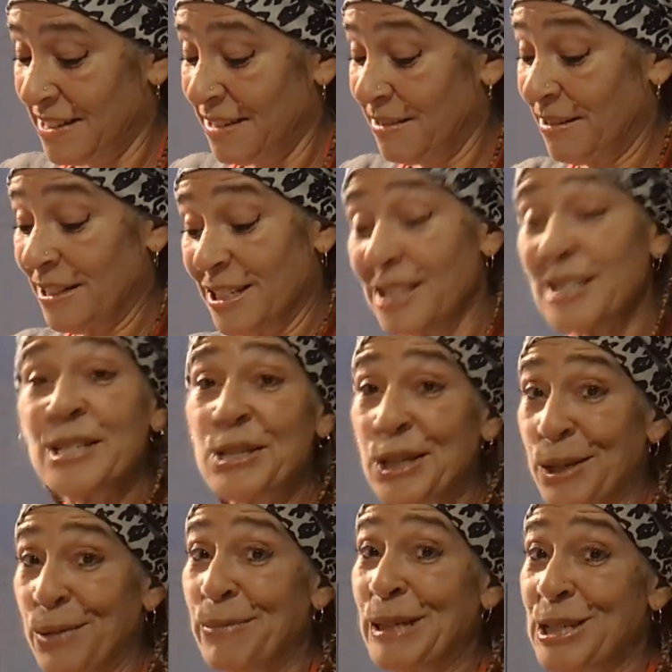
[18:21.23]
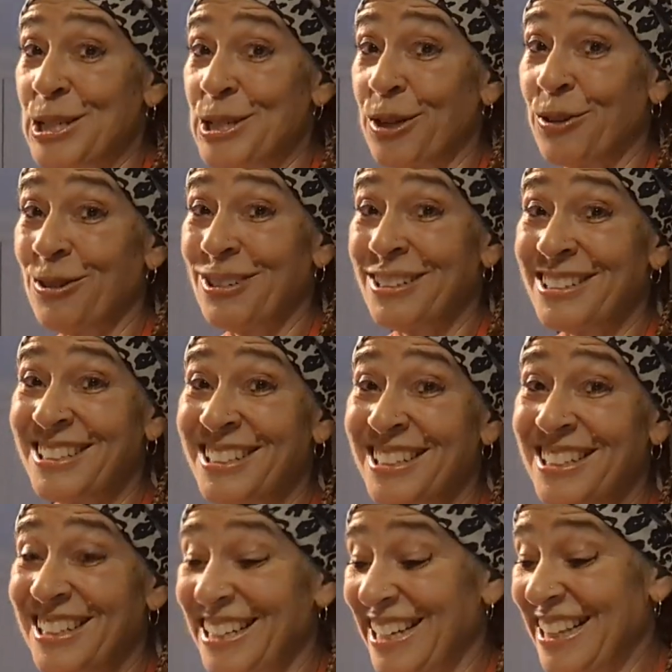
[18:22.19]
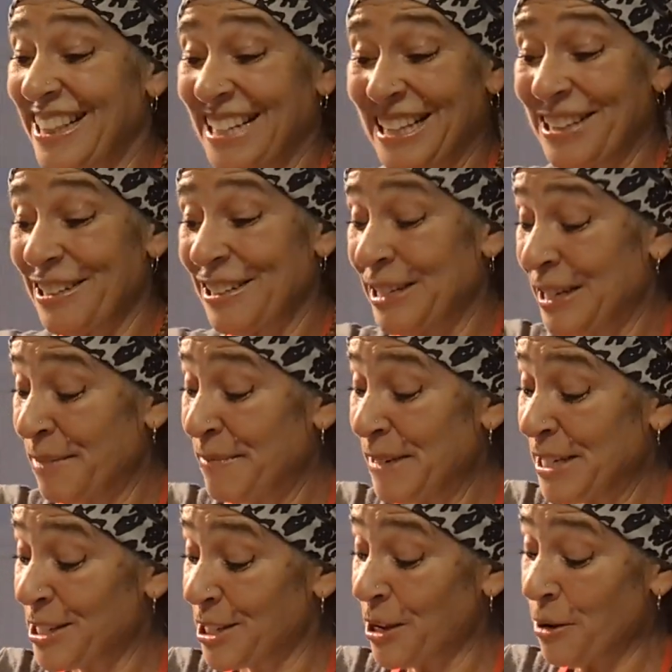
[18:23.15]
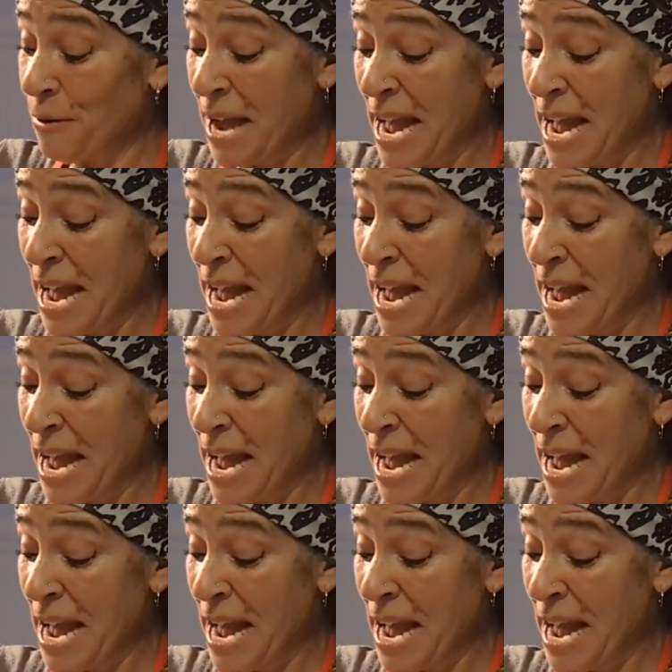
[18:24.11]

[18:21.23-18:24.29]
Oh, this is going to be so good. I think they're going to be so